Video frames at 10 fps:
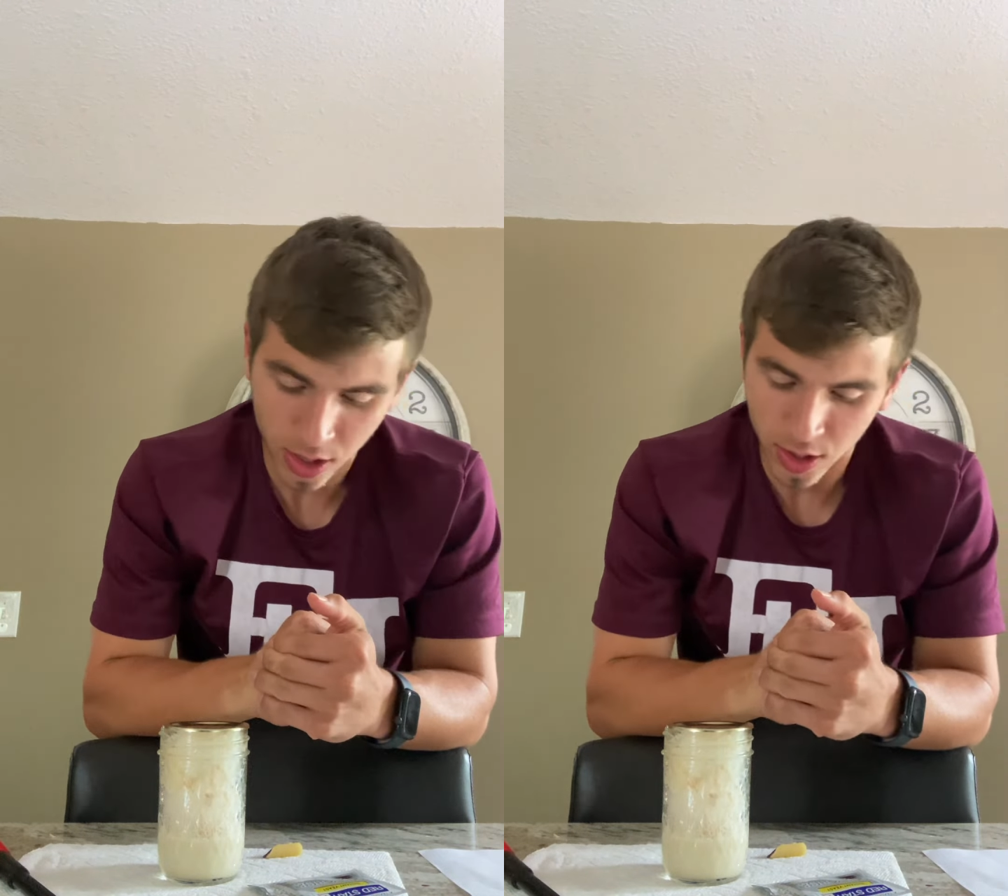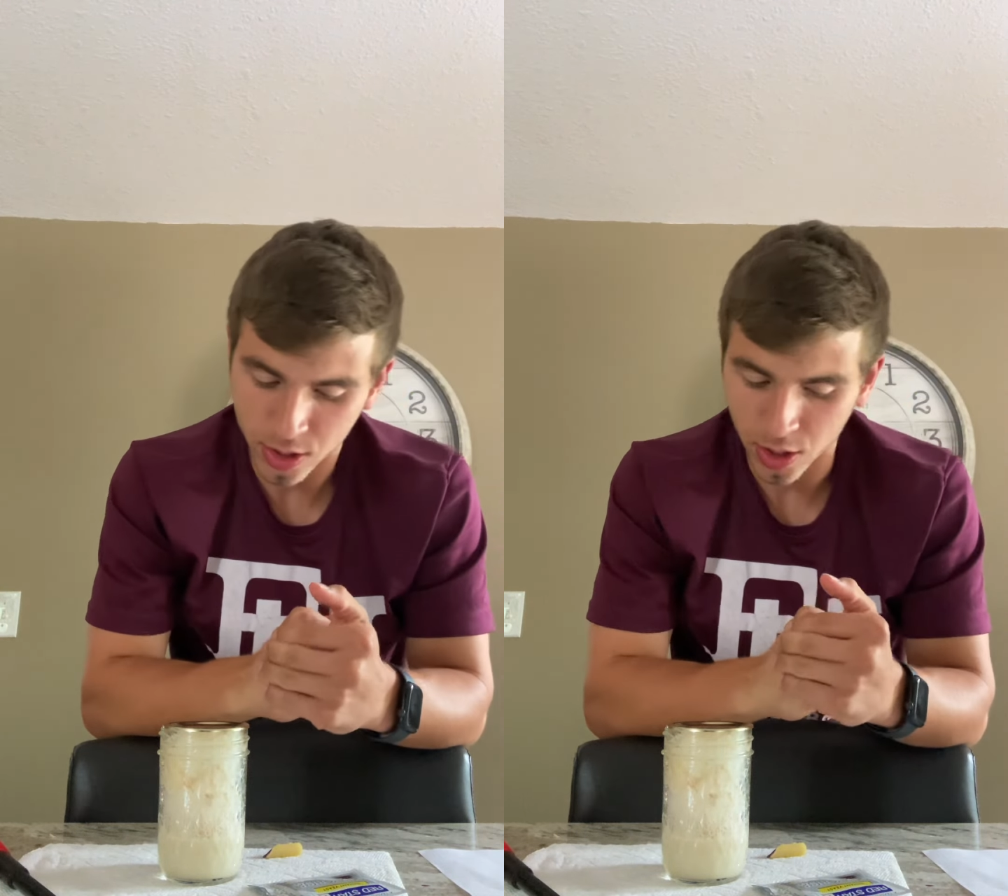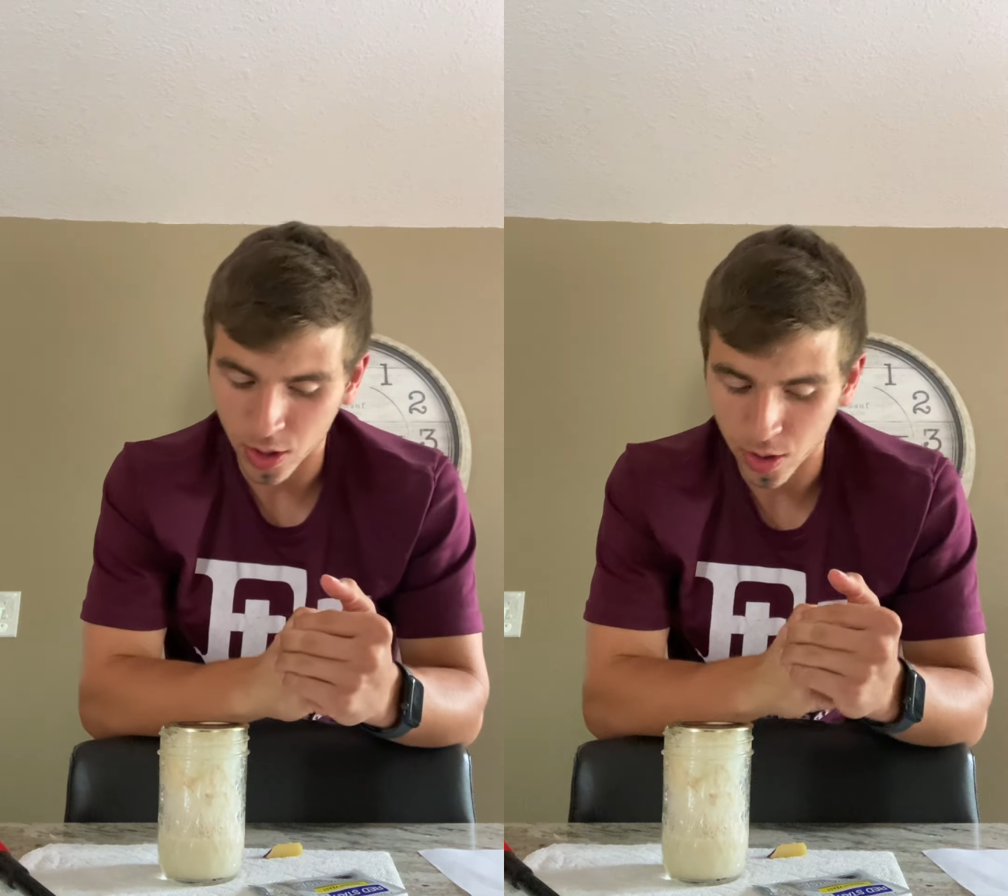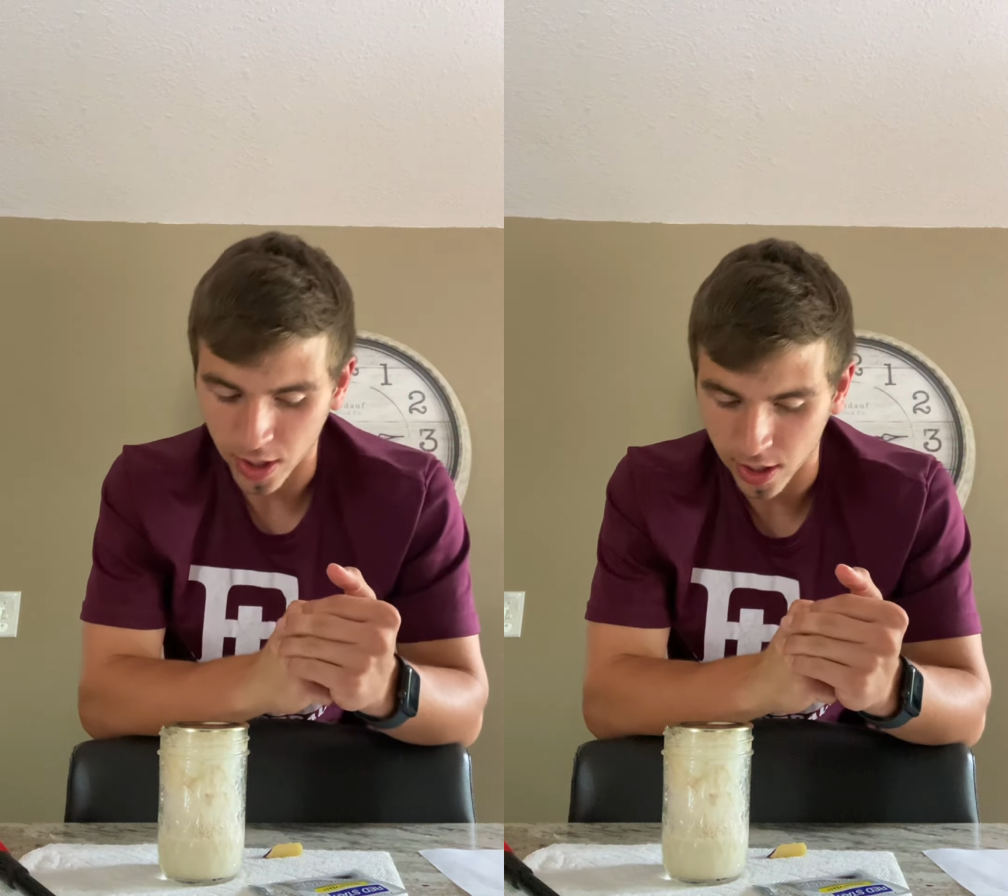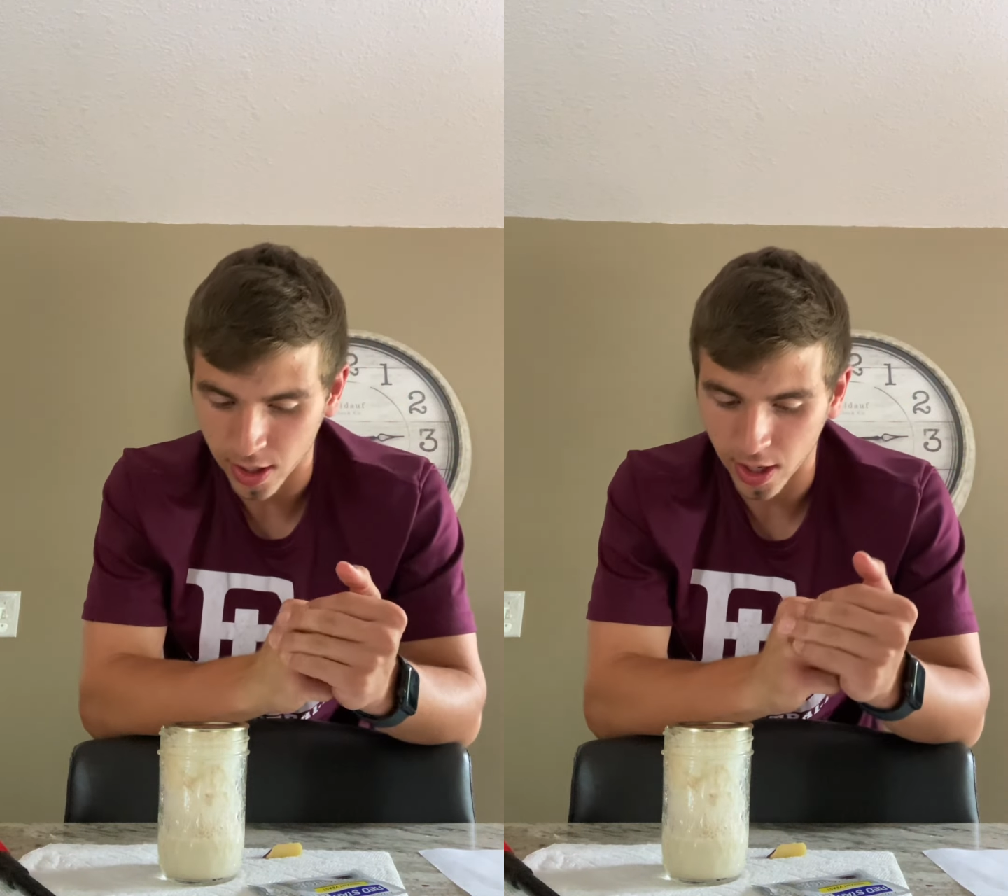So
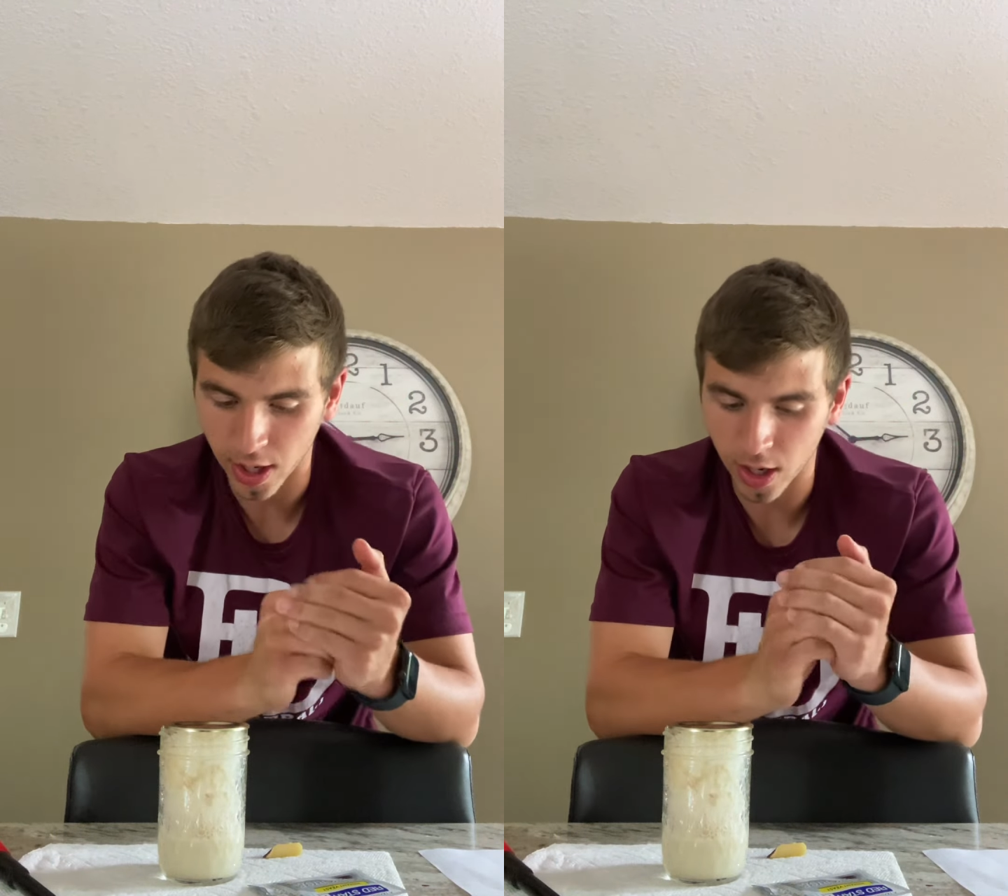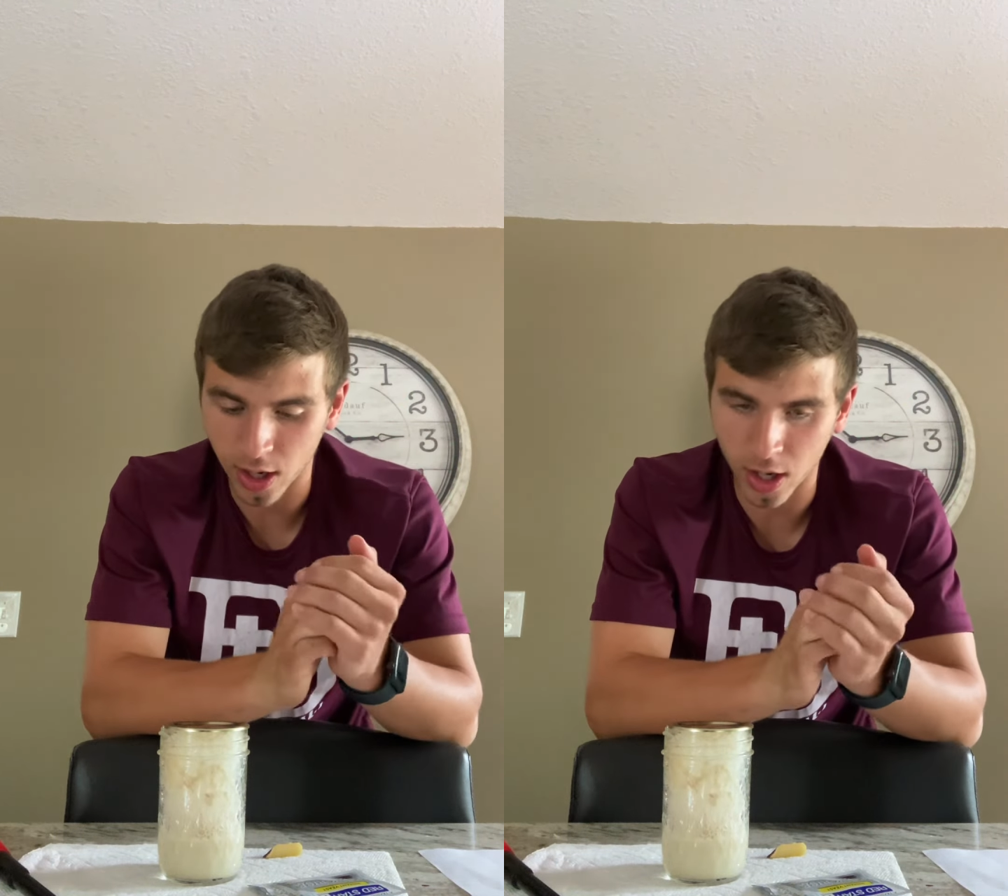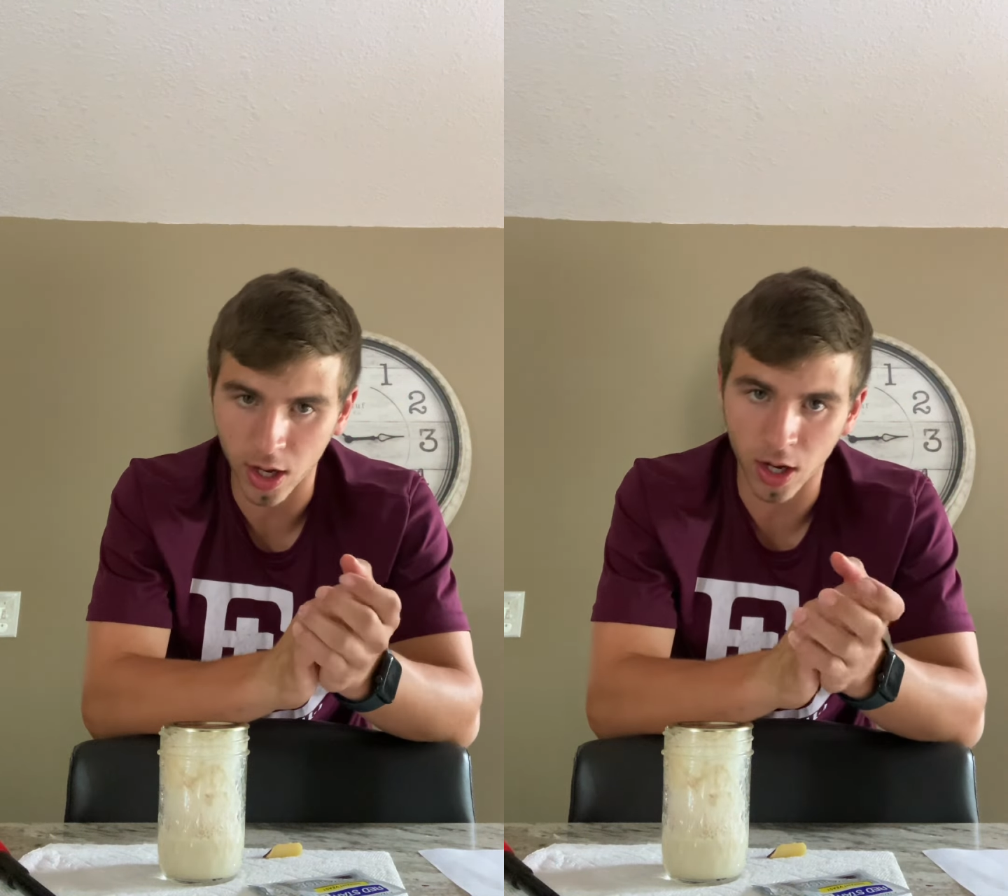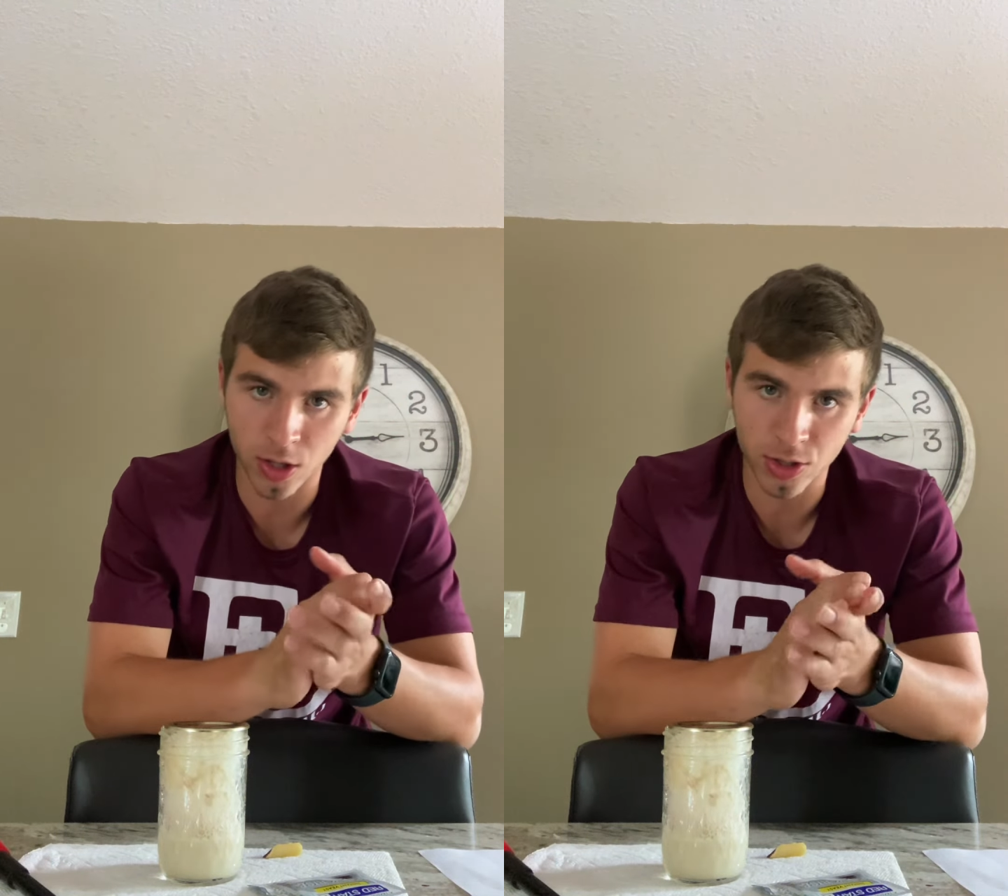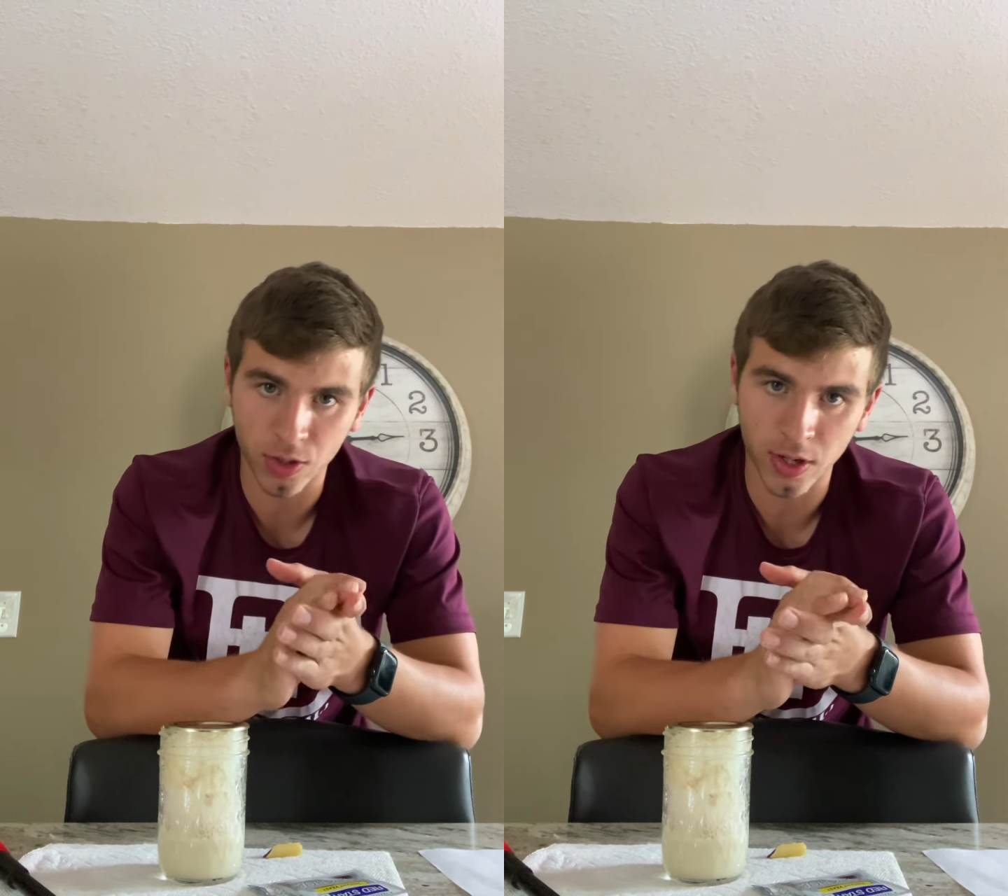also,